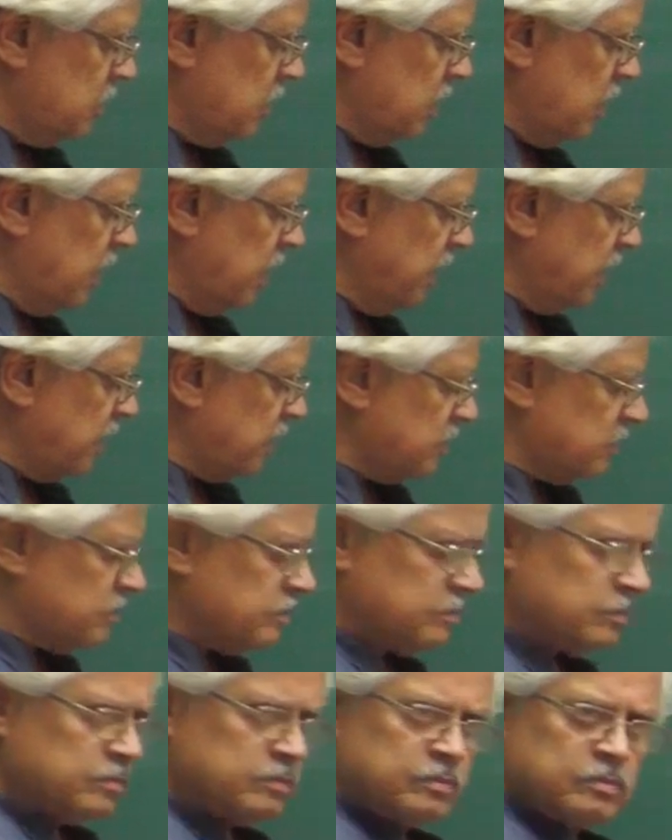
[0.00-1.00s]
like
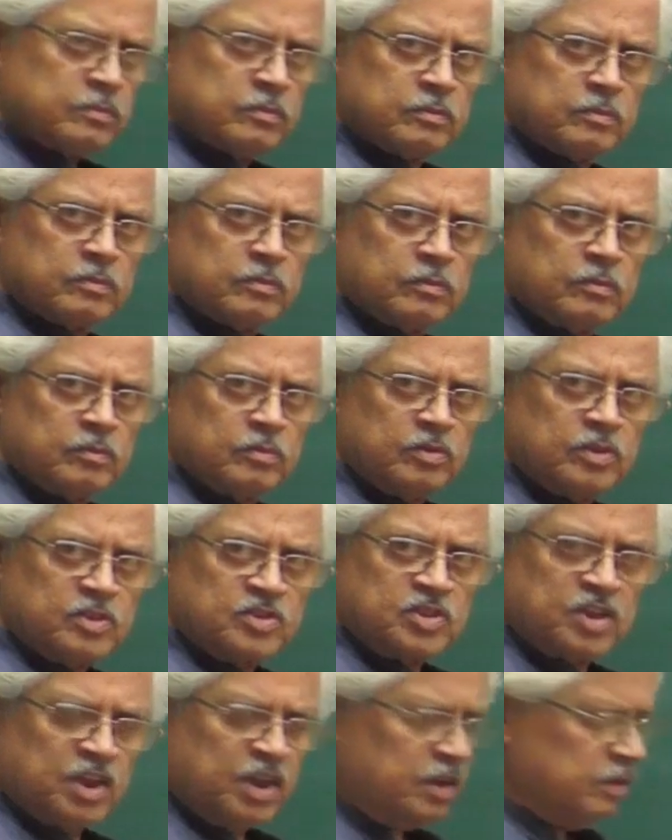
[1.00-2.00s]
the
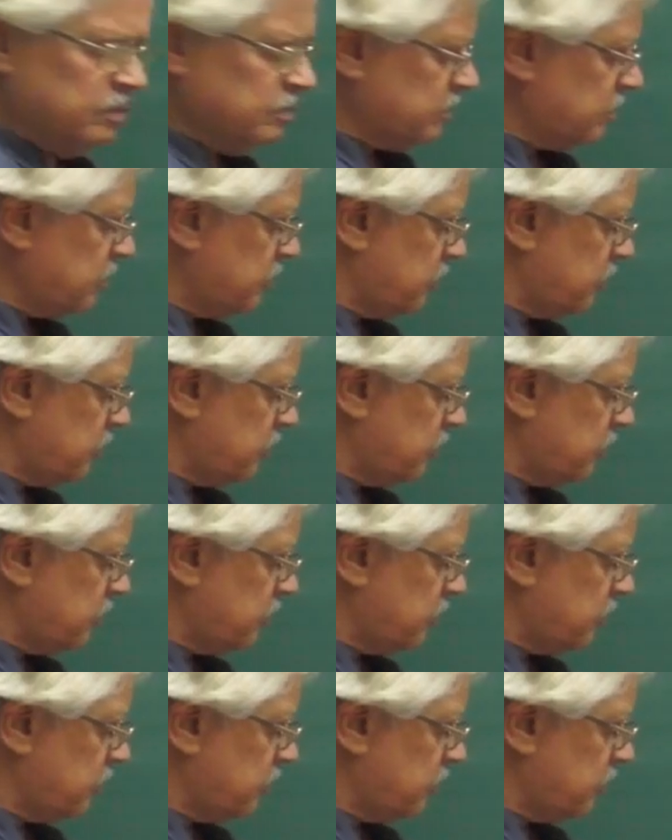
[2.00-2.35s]
skin,